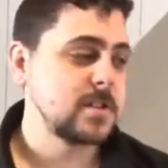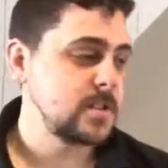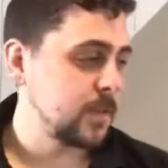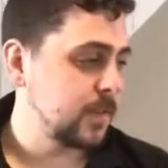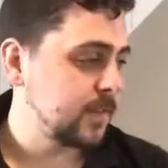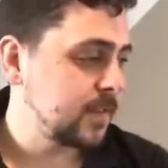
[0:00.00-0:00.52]
So
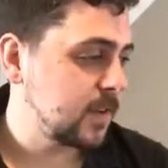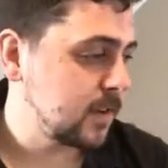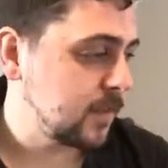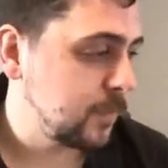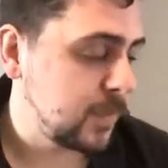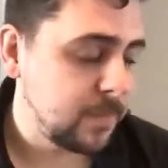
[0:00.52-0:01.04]
I'm going to start
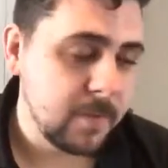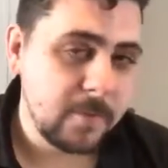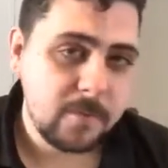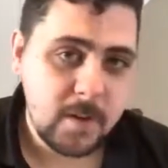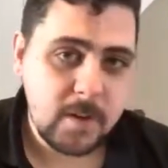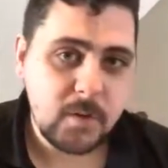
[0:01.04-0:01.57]
off with the
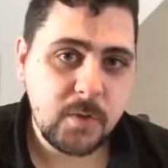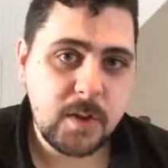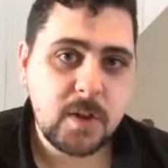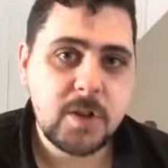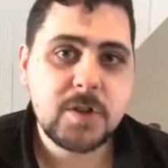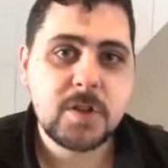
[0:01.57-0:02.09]
first thing
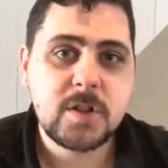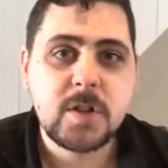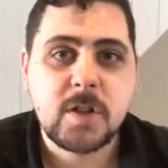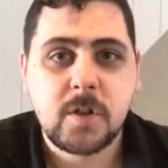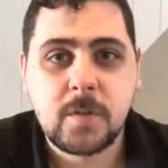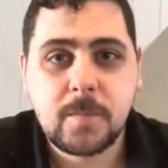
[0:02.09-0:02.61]
you should do